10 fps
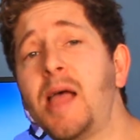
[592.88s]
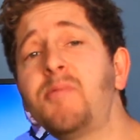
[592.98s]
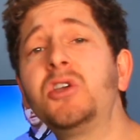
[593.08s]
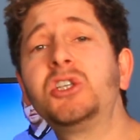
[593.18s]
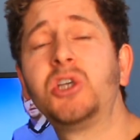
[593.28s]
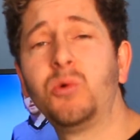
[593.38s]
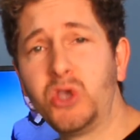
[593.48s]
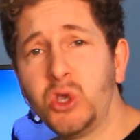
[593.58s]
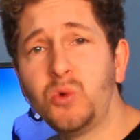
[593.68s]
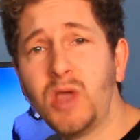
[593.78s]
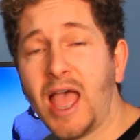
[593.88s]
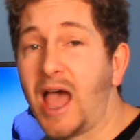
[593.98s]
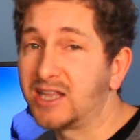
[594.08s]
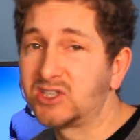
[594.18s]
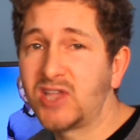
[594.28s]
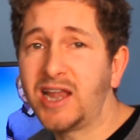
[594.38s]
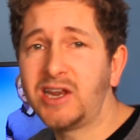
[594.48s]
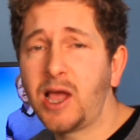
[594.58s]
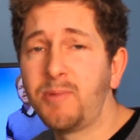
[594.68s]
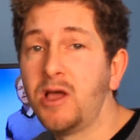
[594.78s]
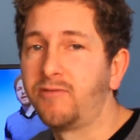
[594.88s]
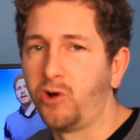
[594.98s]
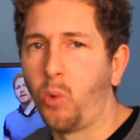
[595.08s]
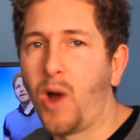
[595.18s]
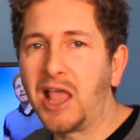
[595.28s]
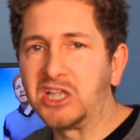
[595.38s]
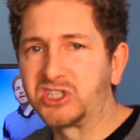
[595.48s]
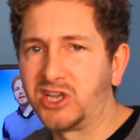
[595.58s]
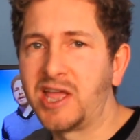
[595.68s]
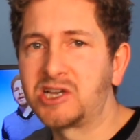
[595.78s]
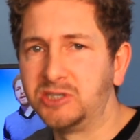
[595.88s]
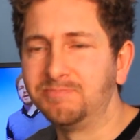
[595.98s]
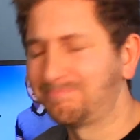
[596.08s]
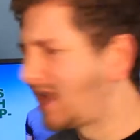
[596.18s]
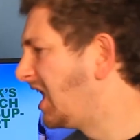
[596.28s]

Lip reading: I'm going to show you how to set it up for a wireless connection.